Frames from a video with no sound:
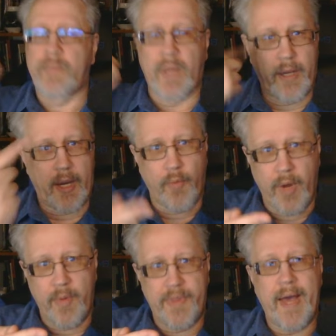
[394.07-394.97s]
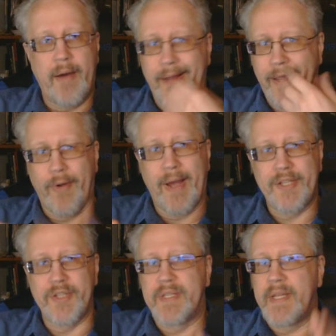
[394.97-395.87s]
I run it with that, it
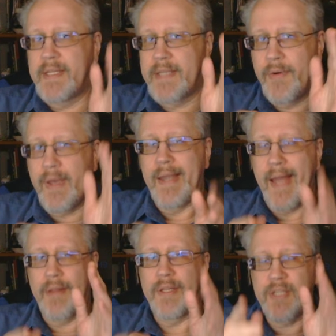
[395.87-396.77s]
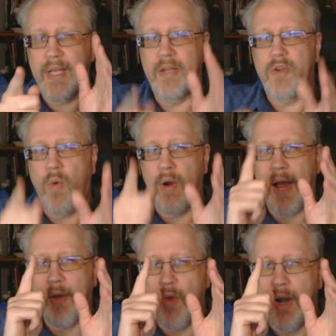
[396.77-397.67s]
crashes. Then I say, okay, now let's get it to where
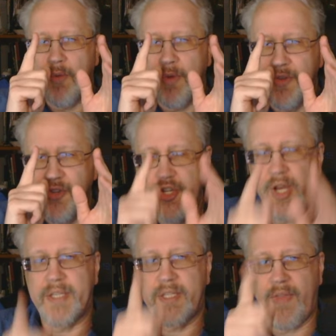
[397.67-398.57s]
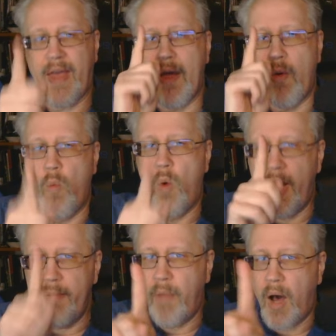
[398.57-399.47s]
I run it with just that
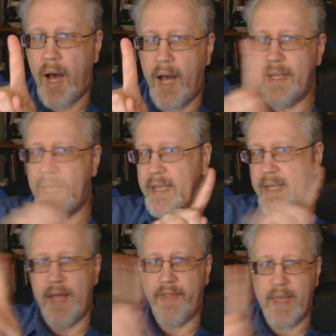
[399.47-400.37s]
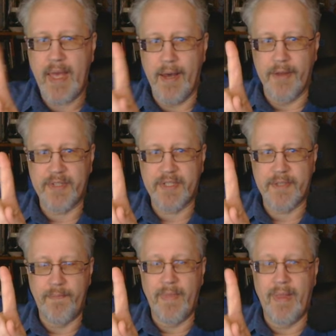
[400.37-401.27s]
one mod and nothing else.
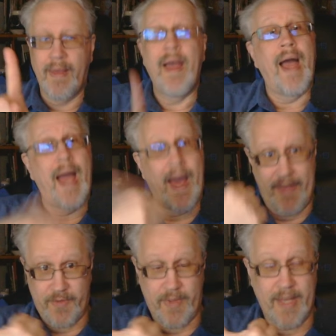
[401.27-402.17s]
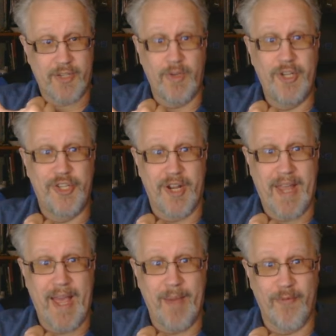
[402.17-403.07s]
And that's where that screenshot
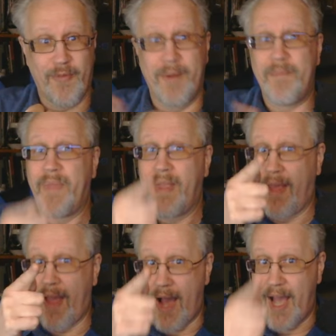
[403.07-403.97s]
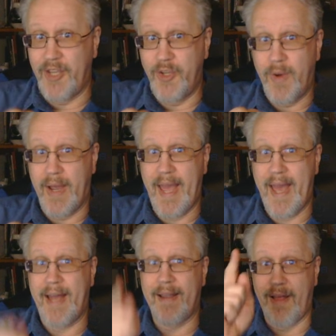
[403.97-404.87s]
came from. I knew I
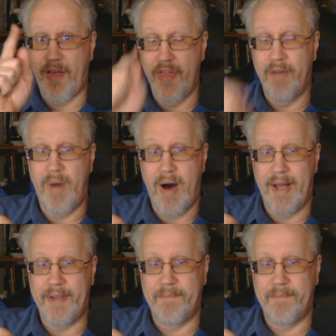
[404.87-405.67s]
had the mod.